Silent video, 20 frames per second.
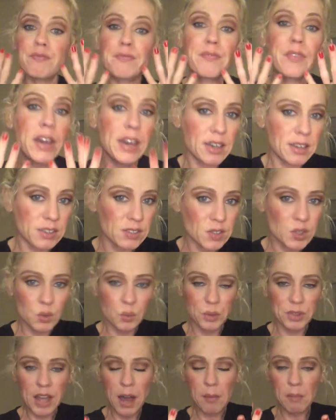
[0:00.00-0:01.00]
face
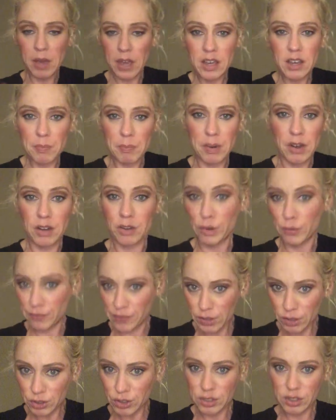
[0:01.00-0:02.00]
without makeup on or
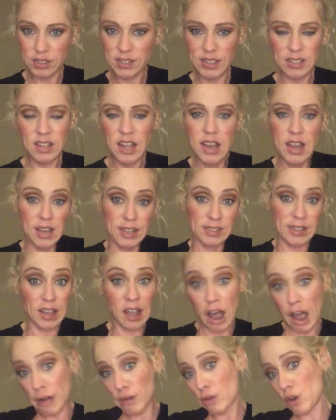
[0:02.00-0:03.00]
filters and say,
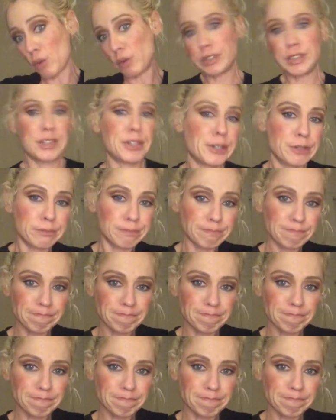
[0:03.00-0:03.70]
I don't know what to do.